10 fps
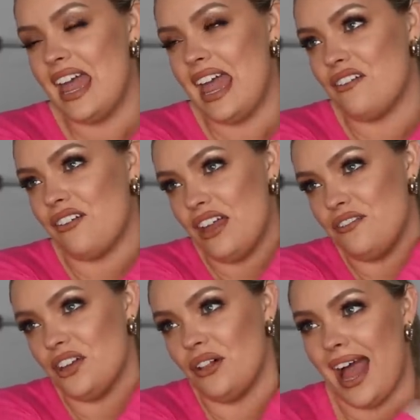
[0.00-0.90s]
if I
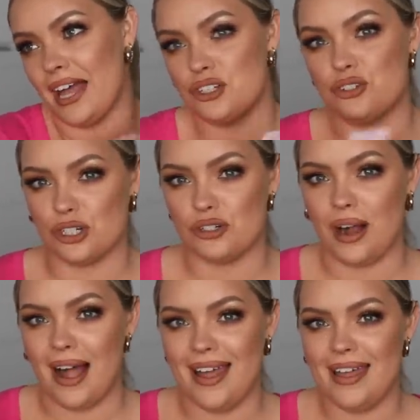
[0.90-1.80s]
feel extra
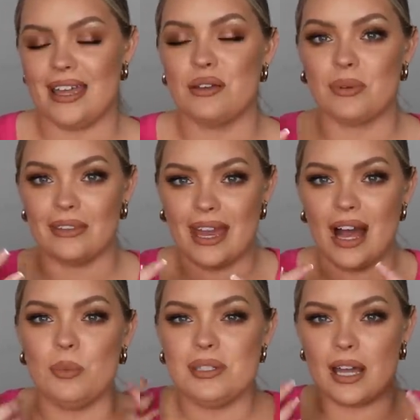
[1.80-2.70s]
dry, it really
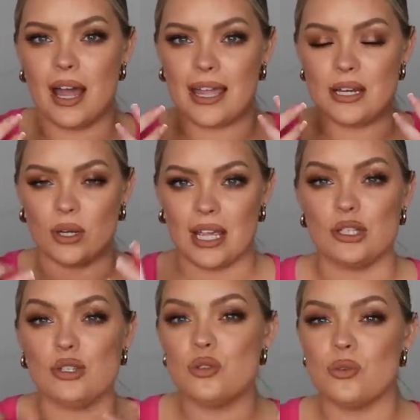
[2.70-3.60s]
helps to hydrate
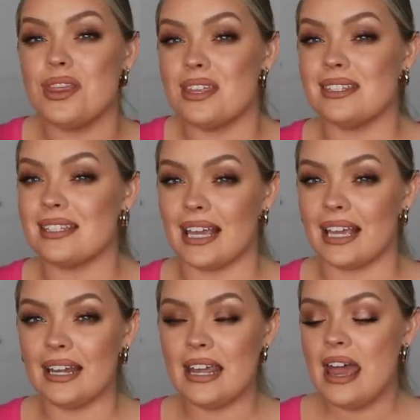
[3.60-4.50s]
and soothe the
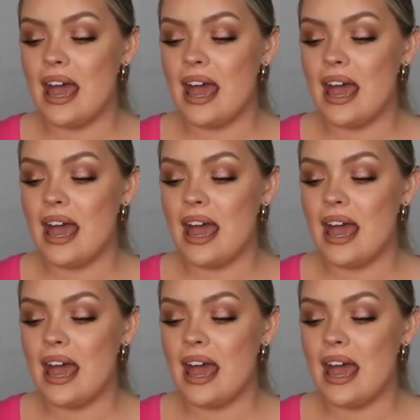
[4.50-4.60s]
skin.